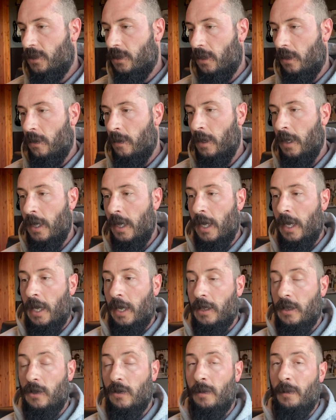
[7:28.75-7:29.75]
So
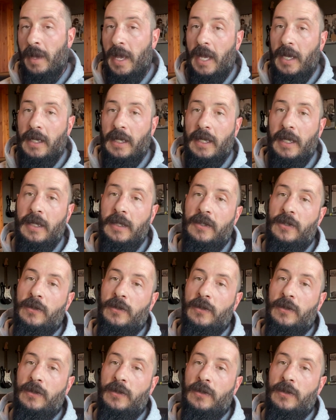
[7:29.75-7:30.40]
you may need